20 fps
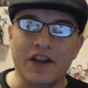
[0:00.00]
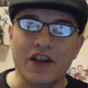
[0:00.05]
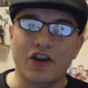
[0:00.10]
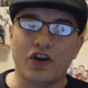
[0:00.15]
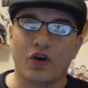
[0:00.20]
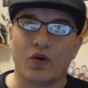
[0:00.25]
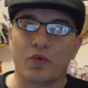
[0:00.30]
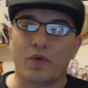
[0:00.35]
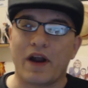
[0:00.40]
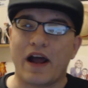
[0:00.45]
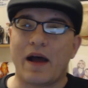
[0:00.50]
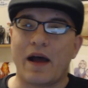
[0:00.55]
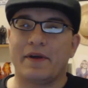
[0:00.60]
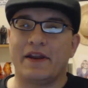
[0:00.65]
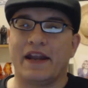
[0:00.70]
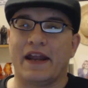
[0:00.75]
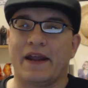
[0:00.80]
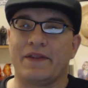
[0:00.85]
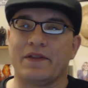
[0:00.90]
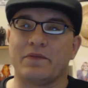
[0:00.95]
Nico
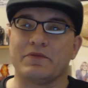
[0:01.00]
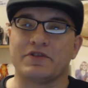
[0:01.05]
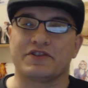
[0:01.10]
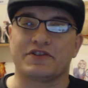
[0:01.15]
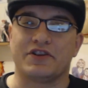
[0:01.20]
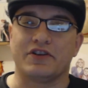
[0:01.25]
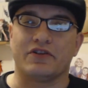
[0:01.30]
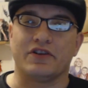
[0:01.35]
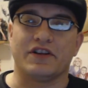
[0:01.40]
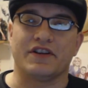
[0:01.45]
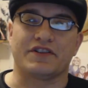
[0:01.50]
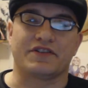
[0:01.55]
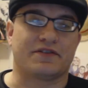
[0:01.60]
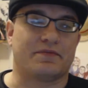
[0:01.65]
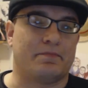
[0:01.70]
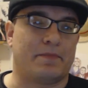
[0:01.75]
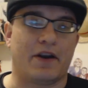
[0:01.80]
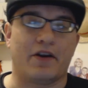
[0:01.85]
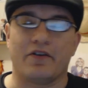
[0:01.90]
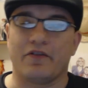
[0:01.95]
Robin and the
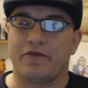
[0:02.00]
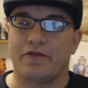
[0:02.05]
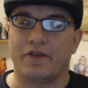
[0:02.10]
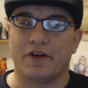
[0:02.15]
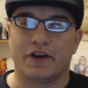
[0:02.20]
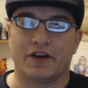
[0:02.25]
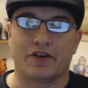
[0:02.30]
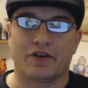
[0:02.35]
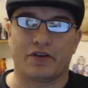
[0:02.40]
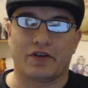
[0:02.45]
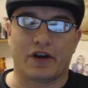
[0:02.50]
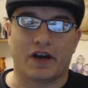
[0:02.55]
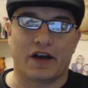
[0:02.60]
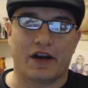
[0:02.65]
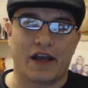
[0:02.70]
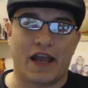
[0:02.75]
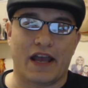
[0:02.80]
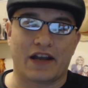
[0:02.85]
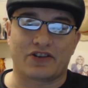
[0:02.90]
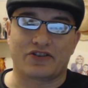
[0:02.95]
mysterious bear figure,
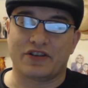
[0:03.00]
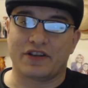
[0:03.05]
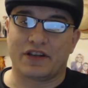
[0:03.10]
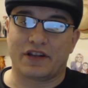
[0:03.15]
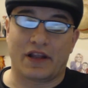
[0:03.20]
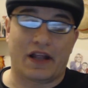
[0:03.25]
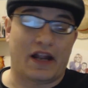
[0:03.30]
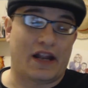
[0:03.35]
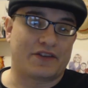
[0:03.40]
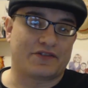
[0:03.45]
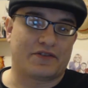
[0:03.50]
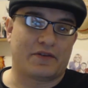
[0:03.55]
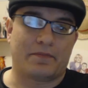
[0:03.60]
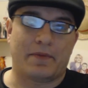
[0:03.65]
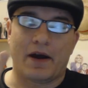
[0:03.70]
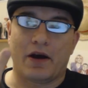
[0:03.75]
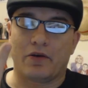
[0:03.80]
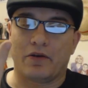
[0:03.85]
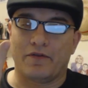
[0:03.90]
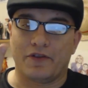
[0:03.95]
actually has the
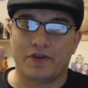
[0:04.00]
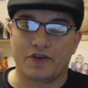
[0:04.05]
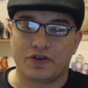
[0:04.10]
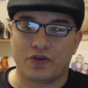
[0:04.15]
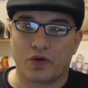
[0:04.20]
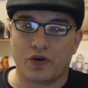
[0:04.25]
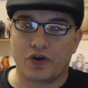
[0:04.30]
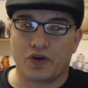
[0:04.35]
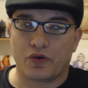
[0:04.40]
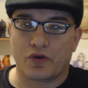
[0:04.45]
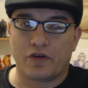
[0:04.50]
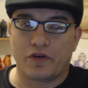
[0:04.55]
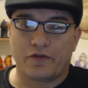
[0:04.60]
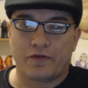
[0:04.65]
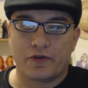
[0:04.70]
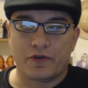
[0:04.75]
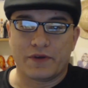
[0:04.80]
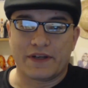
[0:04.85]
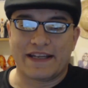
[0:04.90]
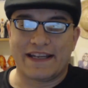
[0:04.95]
power of the door
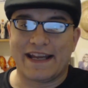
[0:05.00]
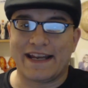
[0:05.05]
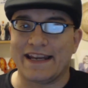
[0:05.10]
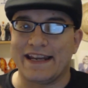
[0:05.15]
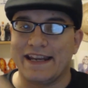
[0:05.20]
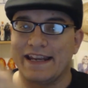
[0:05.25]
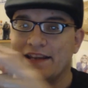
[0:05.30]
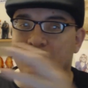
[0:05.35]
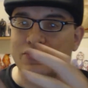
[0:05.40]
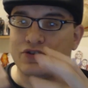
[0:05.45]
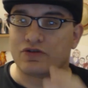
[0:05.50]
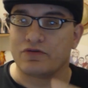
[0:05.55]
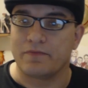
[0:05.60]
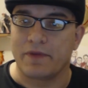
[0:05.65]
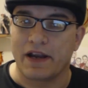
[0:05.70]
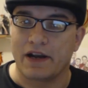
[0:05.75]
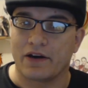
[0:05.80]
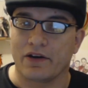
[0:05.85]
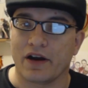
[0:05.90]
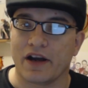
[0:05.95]
fruit, getting into
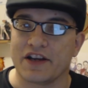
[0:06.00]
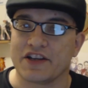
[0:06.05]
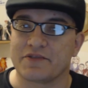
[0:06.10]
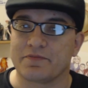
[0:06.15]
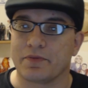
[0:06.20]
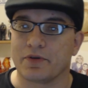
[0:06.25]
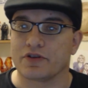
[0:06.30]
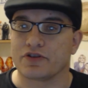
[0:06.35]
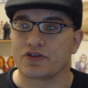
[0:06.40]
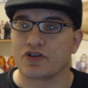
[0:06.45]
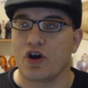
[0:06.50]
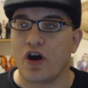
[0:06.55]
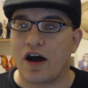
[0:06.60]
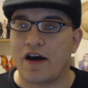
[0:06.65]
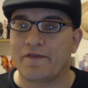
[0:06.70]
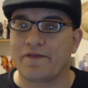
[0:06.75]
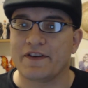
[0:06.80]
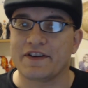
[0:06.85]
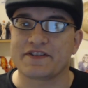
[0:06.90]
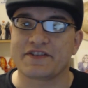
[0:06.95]
Mayor Iceberg's
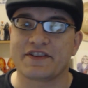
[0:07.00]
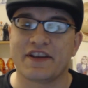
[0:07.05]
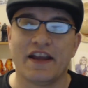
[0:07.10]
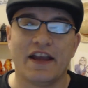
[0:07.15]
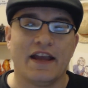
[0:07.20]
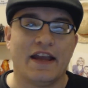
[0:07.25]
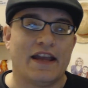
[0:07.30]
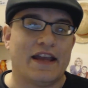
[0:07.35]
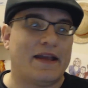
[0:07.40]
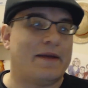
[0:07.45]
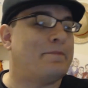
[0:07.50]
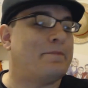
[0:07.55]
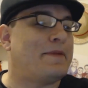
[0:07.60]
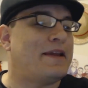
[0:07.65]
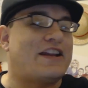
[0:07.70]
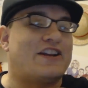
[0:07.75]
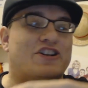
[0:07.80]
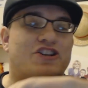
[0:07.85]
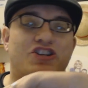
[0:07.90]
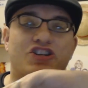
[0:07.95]
office, him
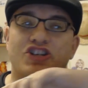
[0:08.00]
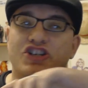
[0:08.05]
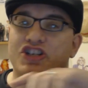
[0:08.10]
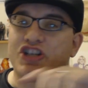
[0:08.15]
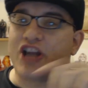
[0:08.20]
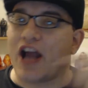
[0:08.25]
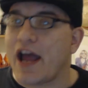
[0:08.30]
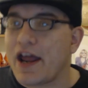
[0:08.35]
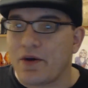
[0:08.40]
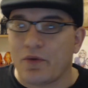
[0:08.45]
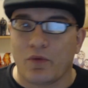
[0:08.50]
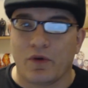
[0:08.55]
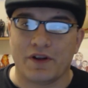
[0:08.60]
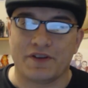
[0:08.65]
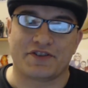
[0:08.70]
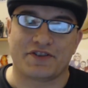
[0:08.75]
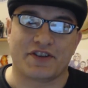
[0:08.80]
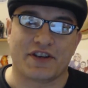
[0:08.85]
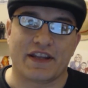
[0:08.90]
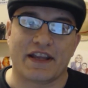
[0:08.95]
being shot
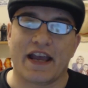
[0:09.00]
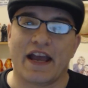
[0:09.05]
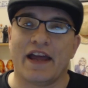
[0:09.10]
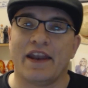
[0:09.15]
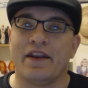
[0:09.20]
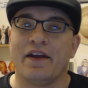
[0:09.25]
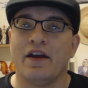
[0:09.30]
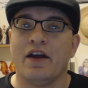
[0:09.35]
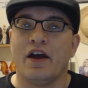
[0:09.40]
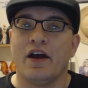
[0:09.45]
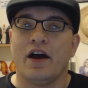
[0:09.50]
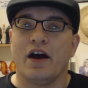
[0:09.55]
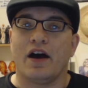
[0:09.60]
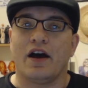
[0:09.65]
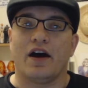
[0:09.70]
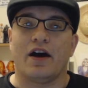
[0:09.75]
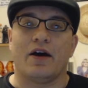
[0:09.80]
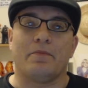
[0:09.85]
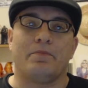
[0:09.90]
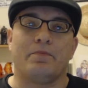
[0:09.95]
once again.
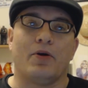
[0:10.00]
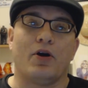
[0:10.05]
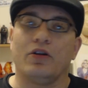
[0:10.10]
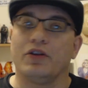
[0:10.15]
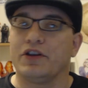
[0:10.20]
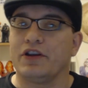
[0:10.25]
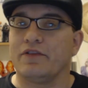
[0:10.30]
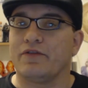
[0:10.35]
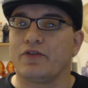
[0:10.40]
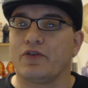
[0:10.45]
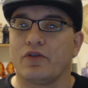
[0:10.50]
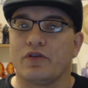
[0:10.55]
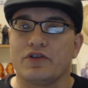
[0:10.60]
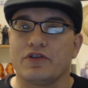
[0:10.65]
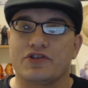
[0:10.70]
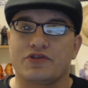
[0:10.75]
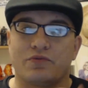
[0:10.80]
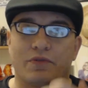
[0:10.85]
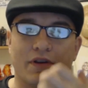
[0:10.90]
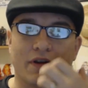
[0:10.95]
Paulie, of
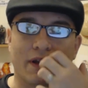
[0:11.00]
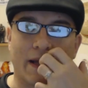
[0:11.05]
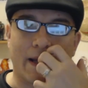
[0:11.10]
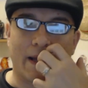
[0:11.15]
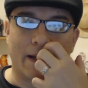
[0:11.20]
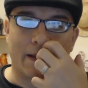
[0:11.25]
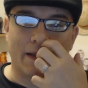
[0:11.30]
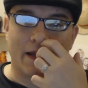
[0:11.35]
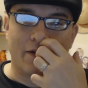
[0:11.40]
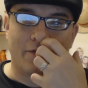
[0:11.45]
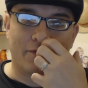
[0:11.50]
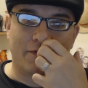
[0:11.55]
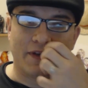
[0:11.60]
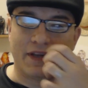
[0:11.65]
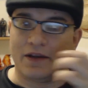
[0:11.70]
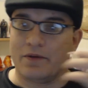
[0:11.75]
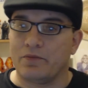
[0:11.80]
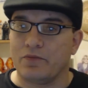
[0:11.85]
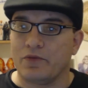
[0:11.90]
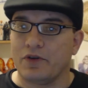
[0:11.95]
course, we kind of
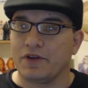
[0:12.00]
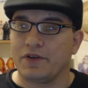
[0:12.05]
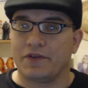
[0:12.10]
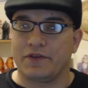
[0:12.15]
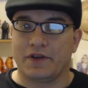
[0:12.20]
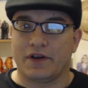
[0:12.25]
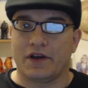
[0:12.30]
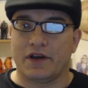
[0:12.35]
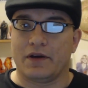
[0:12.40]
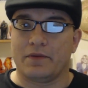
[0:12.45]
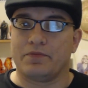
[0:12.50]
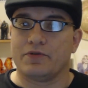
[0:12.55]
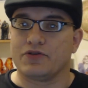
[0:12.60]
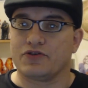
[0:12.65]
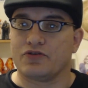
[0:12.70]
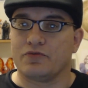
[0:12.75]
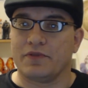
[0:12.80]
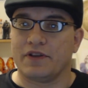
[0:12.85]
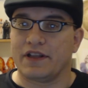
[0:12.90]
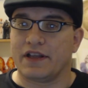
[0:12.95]
left him with
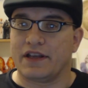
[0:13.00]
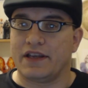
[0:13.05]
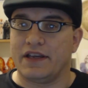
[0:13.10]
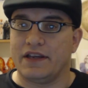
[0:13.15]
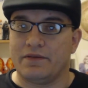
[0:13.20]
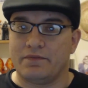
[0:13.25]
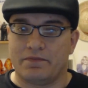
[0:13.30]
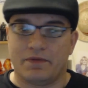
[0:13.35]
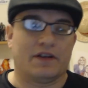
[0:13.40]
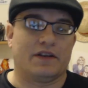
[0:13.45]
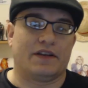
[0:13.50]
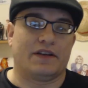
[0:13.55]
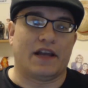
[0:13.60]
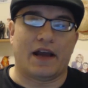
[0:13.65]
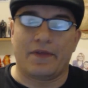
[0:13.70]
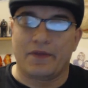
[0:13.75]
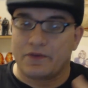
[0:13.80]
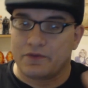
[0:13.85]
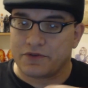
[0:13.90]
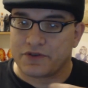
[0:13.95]
presuming that he had
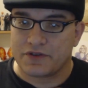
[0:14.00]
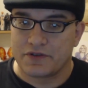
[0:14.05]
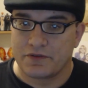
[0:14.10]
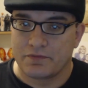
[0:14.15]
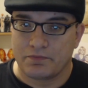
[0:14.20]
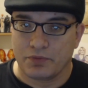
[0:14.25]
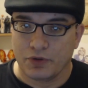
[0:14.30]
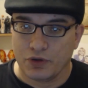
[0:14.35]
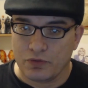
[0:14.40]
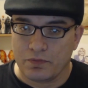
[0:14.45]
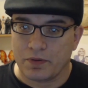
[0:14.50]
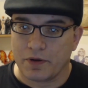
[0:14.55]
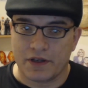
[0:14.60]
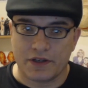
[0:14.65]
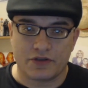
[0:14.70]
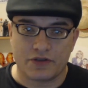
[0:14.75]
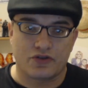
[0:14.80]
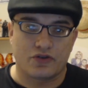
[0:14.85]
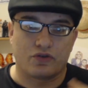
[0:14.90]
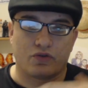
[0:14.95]
gotten those
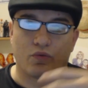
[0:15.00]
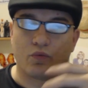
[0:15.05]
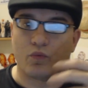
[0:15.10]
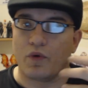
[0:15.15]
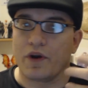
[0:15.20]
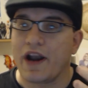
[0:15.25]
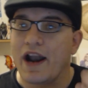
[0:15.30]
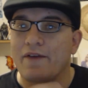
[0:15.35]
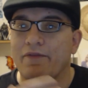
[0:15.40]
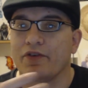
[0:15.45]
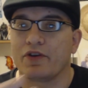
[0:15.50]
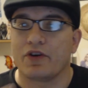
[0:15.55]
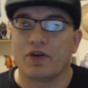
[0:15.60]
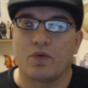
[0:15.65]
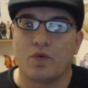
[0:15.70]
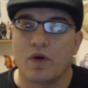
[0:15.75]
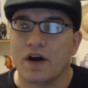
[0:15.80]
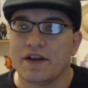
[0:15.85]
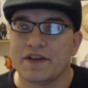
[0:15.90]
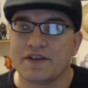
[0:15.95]
blueprints or whatever
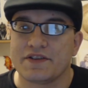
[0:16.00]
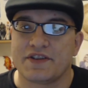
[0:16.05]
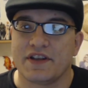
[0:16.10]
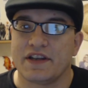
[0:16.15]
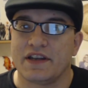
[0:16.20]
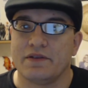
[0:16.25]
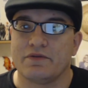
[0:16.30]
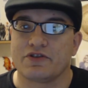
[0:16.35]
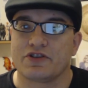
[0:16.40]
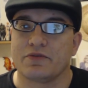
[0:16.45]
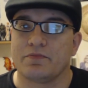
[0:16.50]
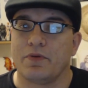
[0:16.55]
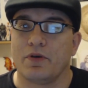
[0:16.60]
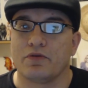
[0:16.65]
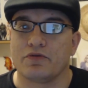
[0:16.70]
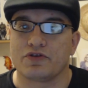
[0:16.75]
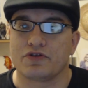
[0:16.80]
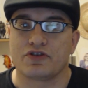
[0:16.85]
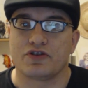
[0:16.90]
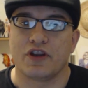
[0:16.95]
it was that he was
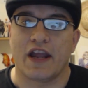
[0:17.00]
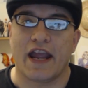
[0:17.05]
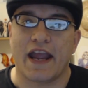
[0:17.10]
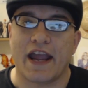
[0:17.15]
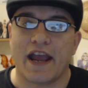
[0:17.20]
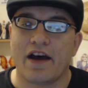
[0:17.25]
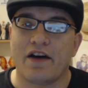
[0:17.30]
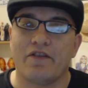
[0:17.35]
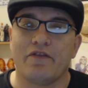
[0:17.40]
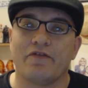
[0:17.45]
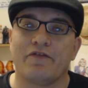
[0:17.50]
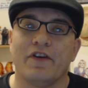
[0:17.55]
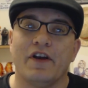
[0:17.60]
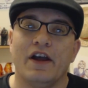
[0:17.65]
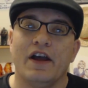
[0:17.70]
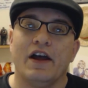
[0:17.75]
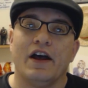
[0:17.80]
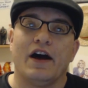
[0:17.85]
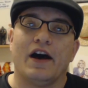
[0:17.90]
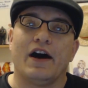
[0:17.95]
supposed to have,
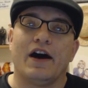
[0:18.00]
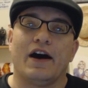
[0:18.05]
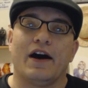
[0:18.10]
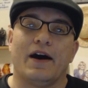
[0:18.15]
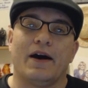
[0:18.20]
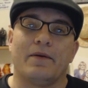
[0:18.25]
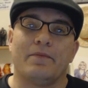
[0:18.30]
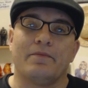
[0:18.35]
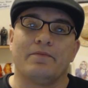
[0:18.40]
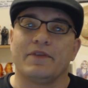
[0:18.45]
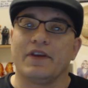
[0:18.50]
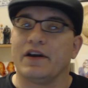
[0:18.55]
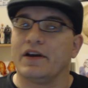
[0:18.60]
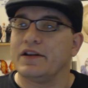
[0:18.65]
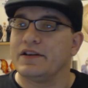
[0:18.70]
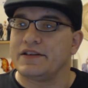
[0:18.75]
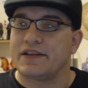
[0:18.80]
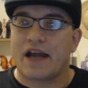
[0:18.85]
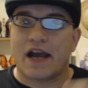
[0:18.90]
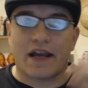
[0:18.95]

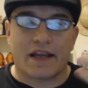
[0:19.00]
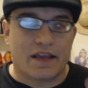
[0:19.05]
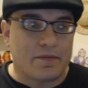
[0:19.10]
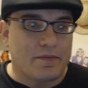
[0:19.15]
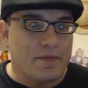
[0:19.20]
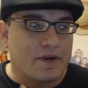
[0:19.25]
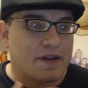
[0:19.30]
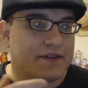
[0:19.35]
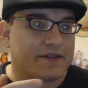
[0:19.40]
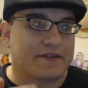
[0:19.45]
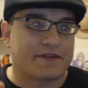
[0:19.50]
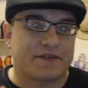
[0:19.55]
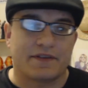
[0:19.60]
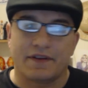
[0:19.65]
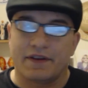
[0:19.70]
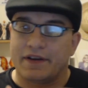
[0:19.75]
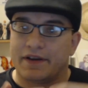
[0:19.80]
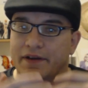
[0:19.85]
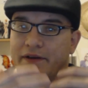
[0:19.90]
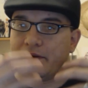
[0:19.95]
yeah, documents,
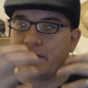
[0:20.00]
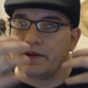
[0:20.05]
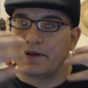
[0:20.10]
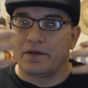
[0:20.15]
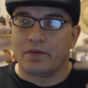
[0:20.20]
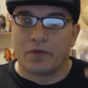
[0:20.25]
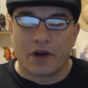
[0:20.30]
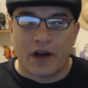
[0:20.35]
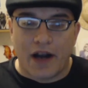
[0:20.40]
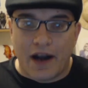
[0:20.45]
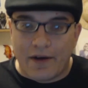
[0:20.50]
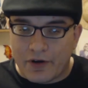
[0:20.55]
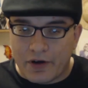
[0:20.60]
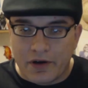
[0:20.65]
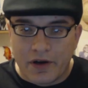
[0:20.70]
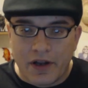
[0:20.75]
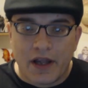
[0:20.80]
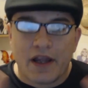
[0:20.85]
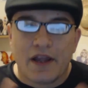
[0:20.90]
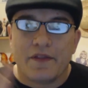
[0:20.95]

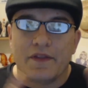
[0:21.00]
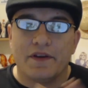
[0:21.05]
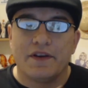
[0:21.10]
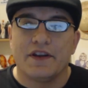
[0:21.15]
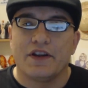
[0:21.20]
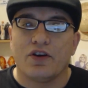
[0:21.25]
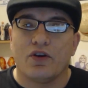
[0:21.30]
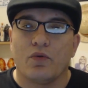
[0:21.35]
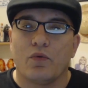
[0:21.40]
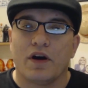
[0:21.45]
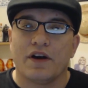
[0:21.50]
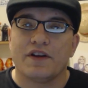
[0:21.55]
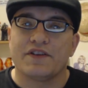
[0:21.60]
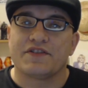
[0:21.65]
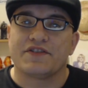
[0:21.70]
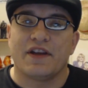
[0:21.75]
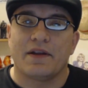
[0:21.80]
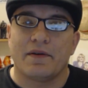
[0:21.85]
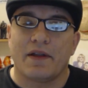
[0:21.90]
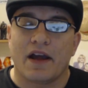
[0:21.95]
whatever. The deal
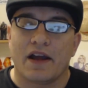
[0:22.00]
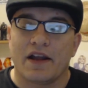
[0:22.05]
was